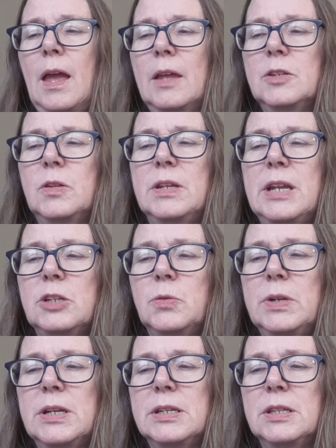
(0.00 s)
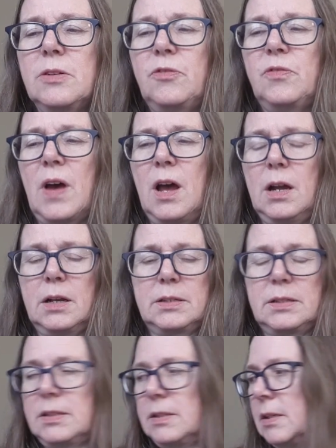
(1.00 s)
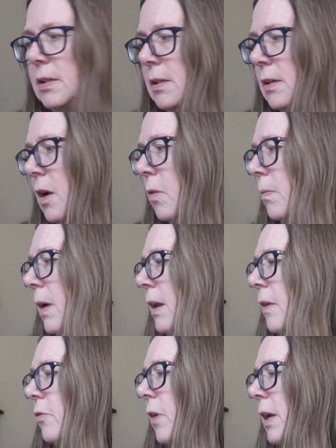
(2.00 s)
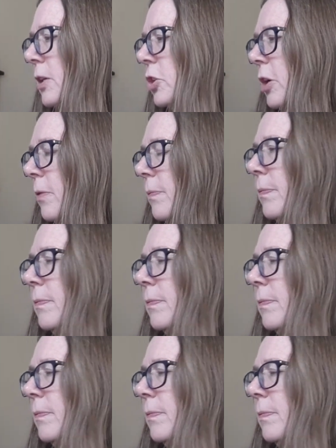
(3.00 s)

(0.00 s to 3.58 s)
So the next one is the Fox. Oh, and I forgot to share